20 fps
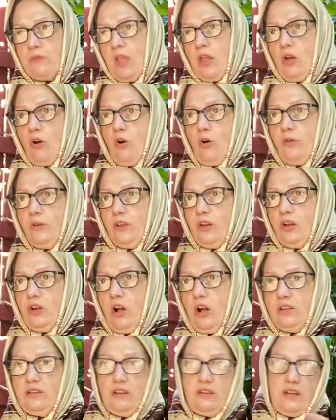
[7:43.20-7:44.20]
over the
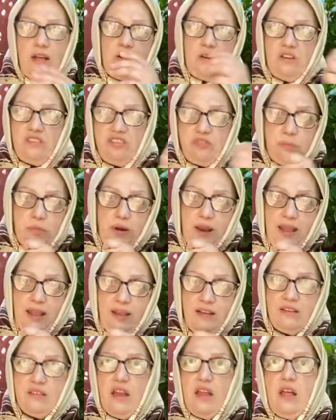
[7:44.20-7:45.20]
counter that are
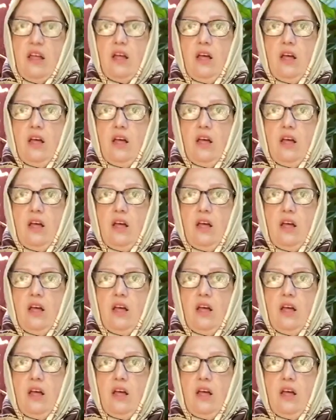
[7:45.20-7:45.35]
sprays,